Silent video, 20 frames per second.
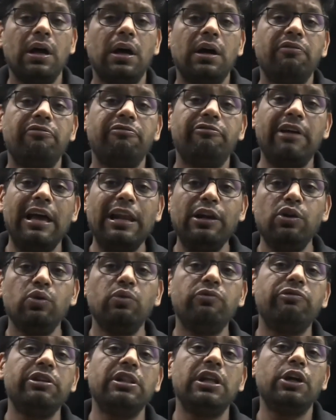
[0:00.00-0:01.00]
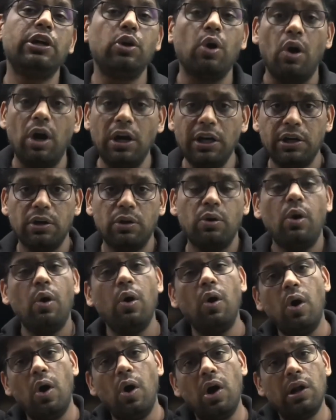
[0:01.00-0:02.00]
value with a dot
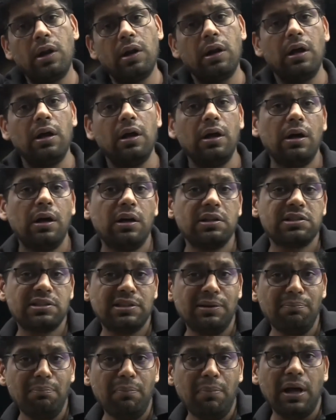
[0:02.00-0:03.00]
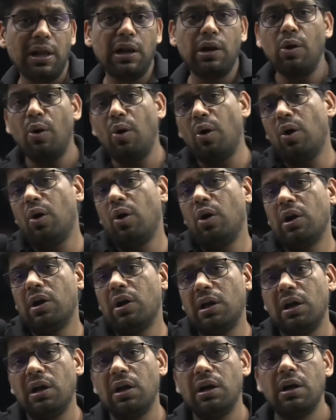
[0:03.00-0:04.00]
or a symbol
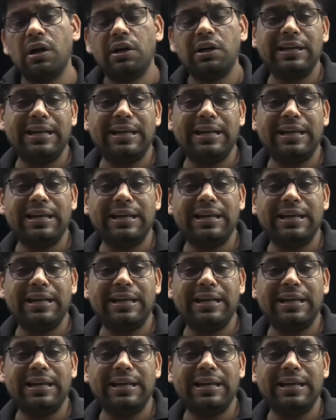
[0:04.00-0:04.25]
or a